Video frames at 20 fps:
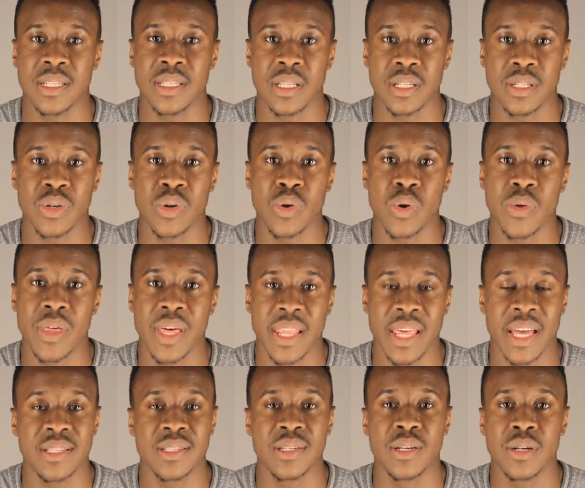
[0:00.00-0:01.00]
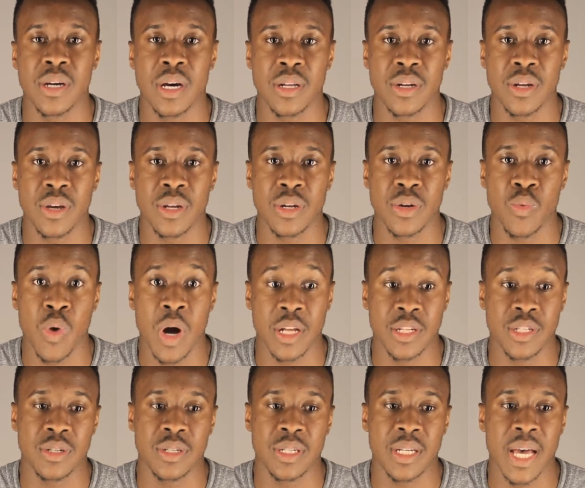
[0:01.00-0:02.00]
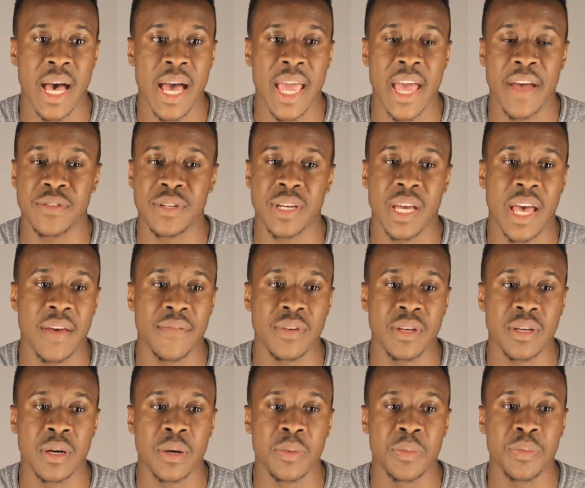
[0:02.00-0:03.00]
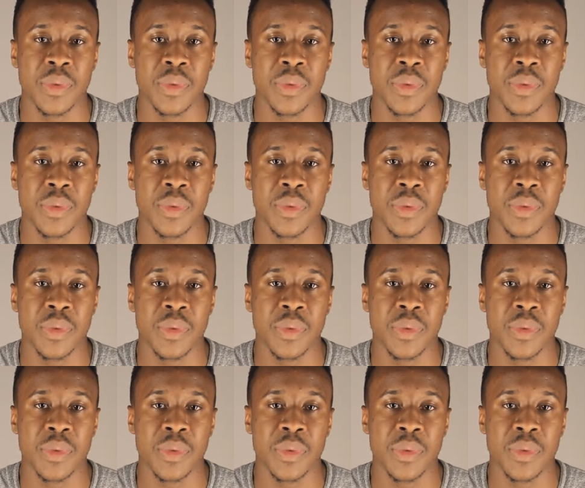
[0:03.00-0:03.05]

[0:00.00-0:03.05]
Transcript: and the toll that took on her, and to watch her die after having